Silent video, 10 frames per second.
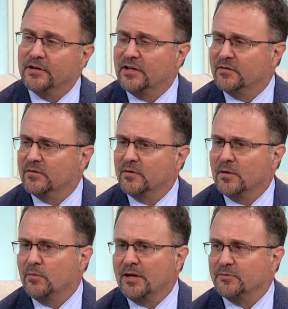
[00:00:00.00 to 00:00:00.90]
and
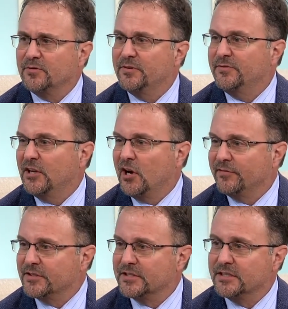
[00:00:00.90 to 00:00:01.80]
approximately 50
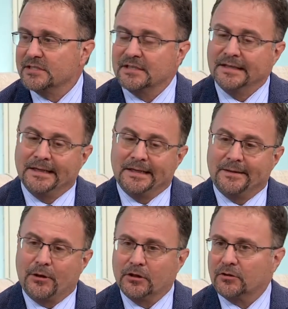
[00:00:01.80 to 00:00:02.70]
offices
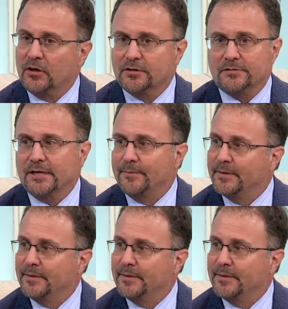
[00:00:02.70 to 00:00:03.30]
um, all across St.